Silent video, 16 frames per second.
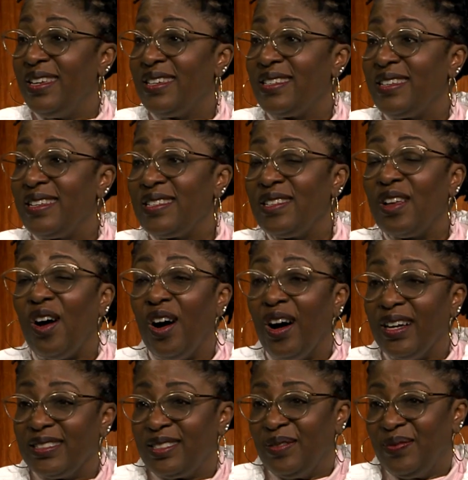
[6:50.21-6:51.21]
So that's yes. an
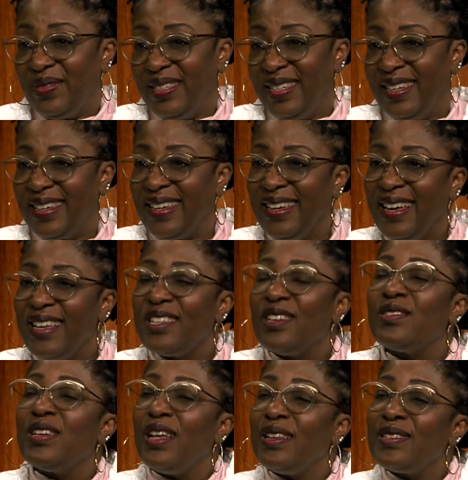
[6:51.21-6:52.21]
awesome thing. So
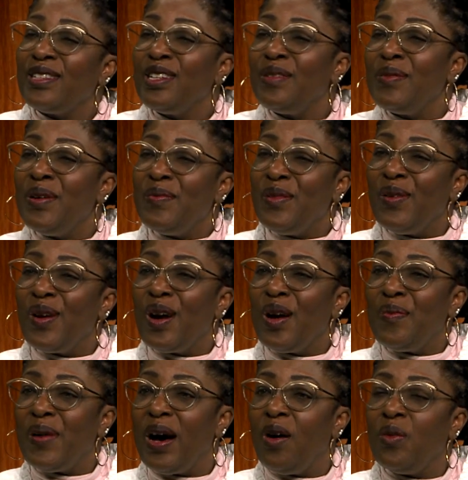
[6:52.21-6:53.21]
tell us a little bit more
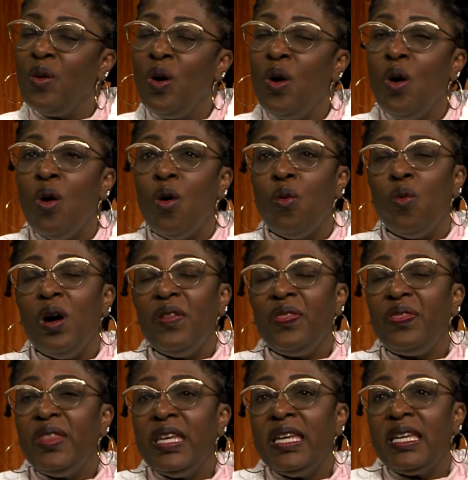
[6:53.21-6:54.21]
about what
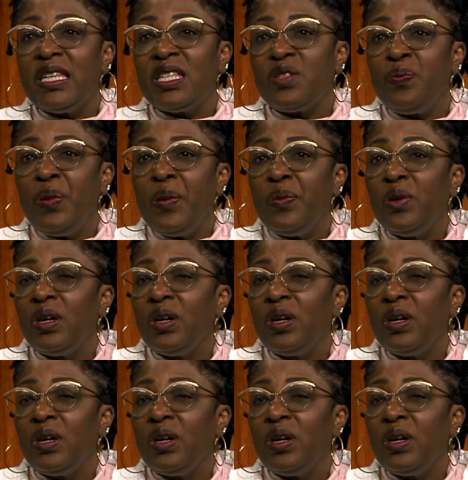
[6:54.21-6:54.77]
things people